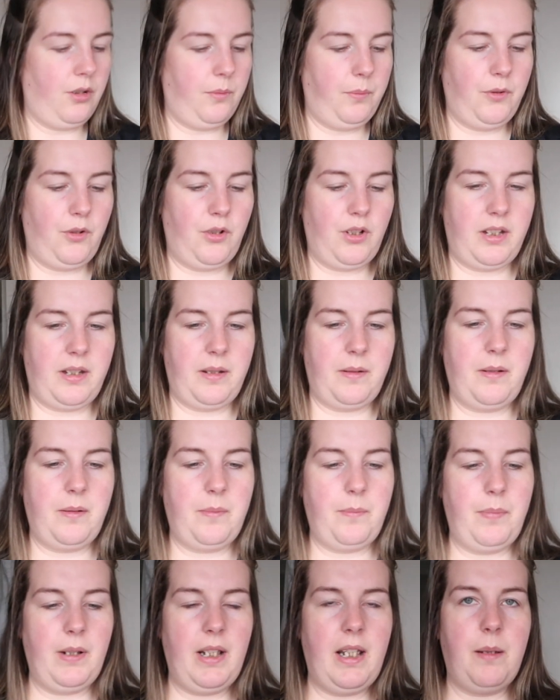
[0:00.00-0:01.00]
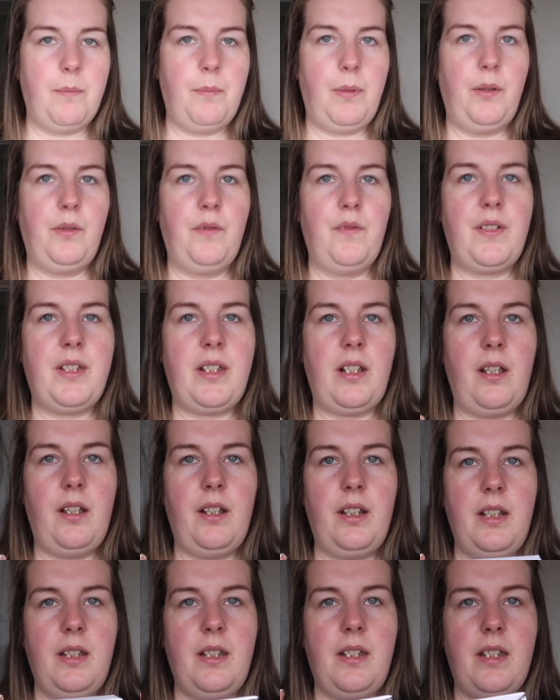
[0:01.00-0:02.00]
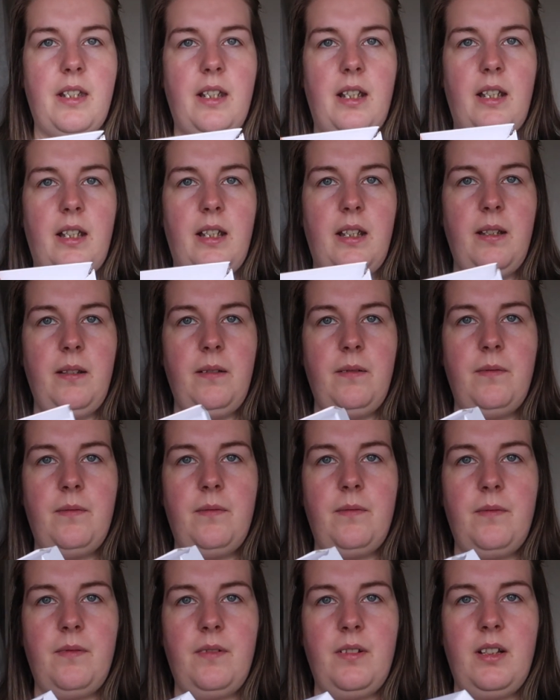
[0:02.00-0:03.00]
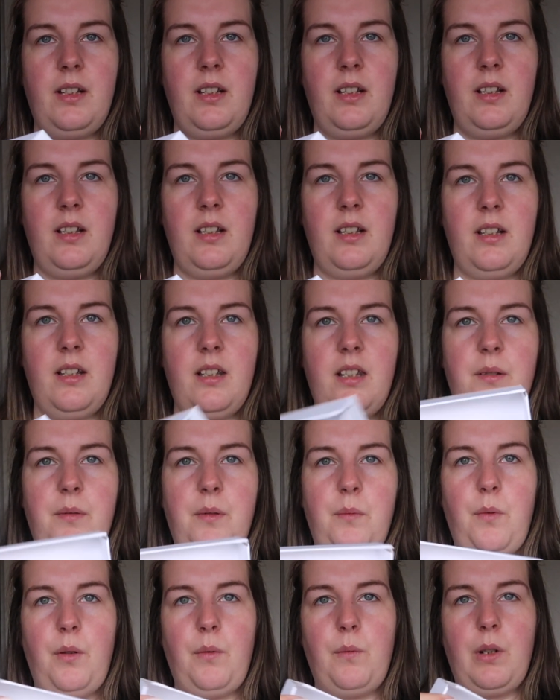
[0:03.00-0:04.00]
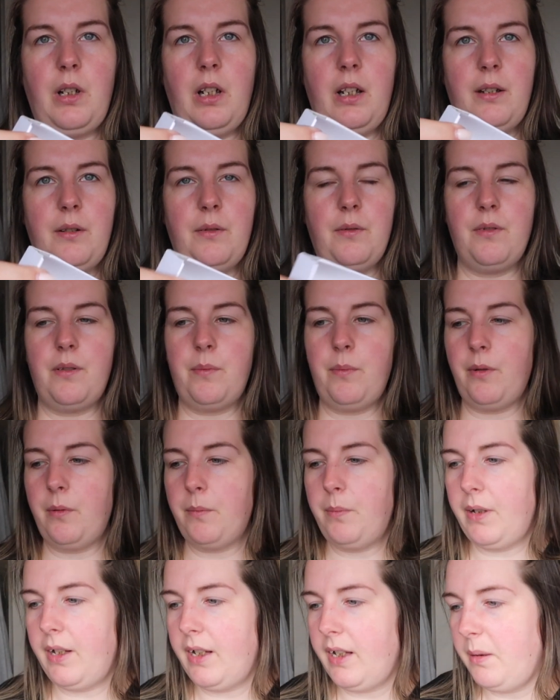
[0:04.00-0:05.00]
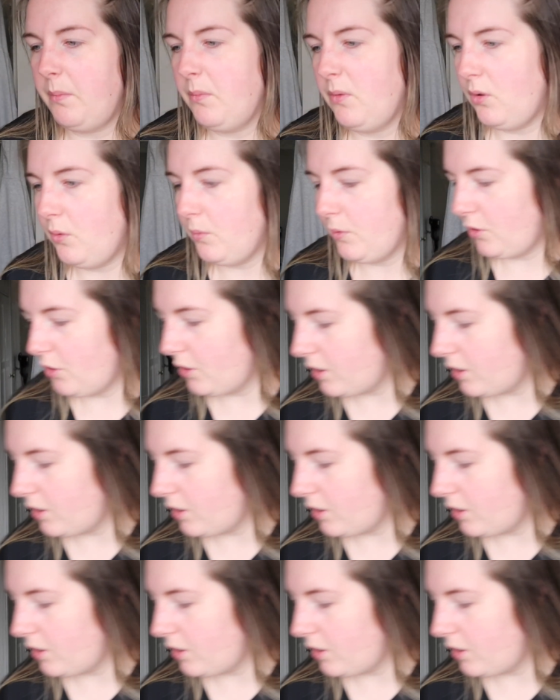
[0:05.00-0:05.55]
is just split both sides there. So it won't close properly anymore, which